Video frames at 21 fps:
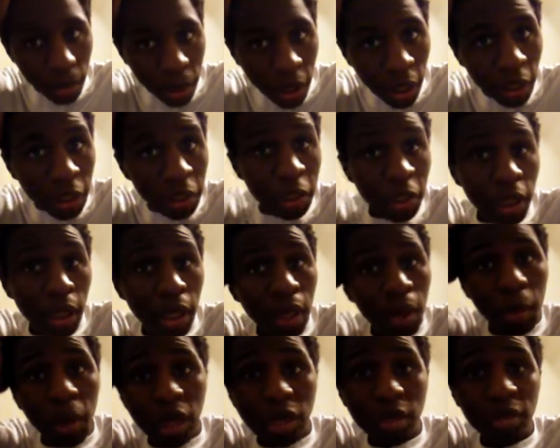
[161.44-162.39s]
Being
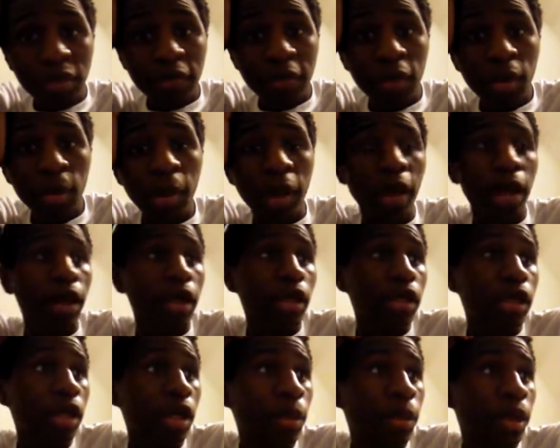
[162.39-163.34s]
silly makes me feel
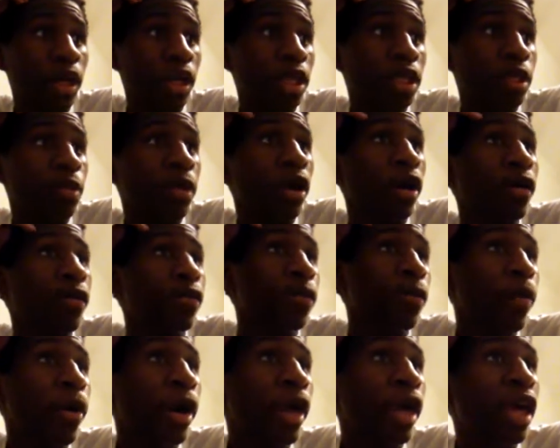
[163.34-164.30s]
better. It's part of
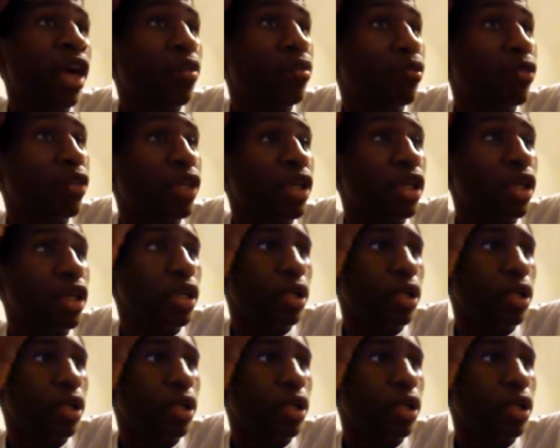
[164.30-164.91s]
who I am.